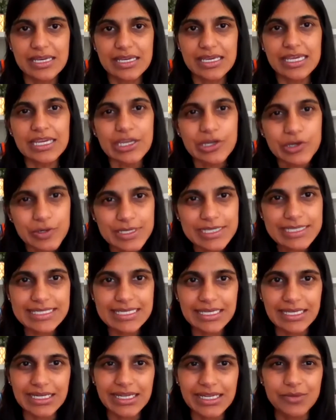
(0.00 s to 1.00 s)

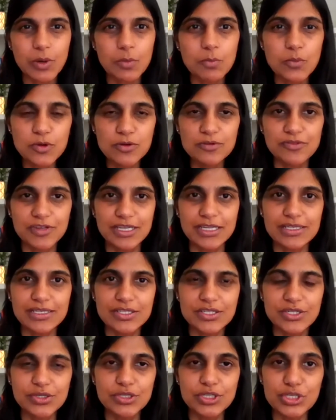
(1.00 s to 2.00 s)
Increasingly, we're moving
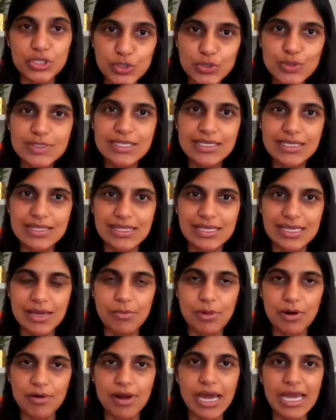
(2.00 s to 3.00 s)
to using the
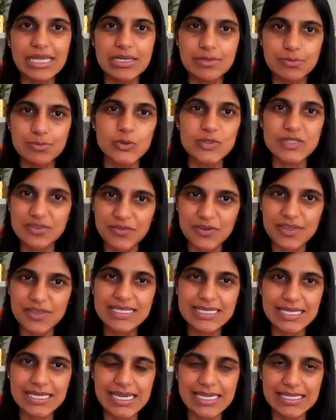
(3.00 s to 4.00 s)
MRI in a more
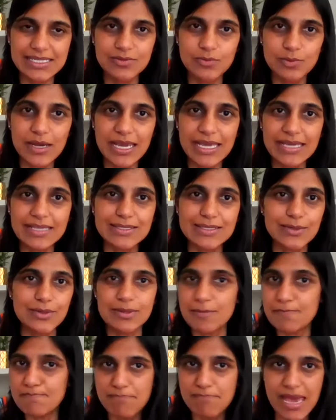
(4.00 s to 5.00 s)
sophisticated way so
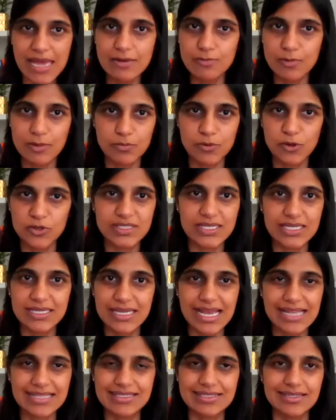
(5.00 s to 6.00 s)
that men with prostate
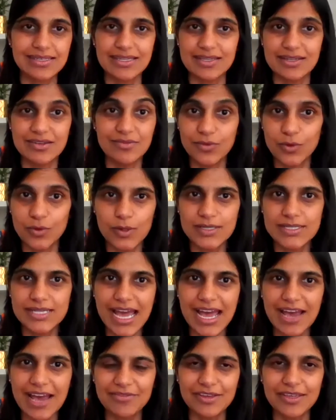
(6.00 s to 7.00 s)
cancer can avoid
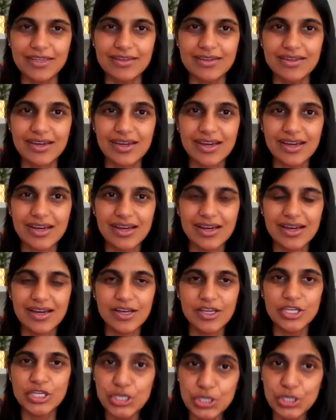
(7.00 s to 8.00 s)
having
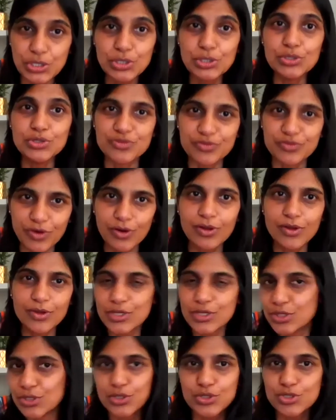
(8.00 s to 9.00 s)
huge
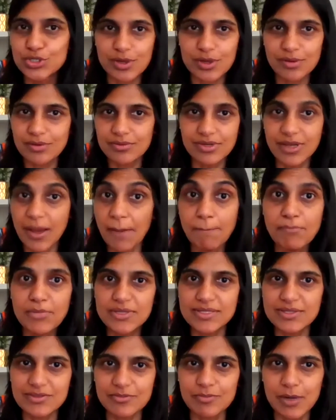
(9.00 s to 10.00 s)

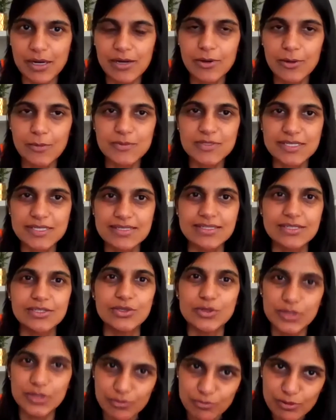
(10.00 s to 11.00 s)
numbers of biopsies, and
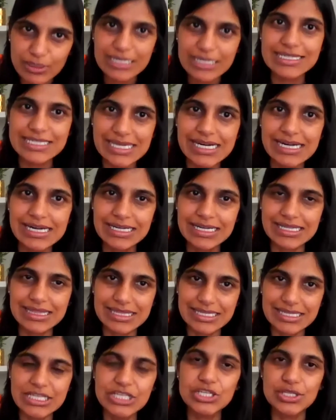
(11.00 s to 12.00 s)
you can really target
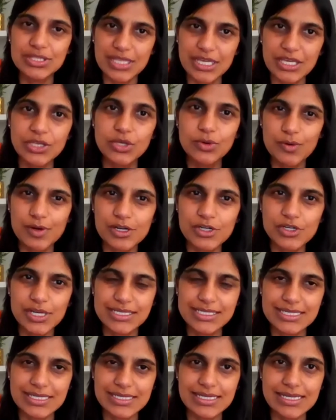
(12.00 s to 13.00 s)
the lesion that you're
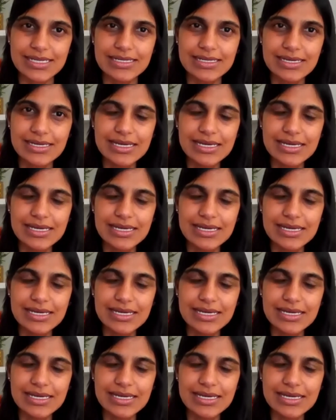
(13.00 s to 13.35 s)
interested in.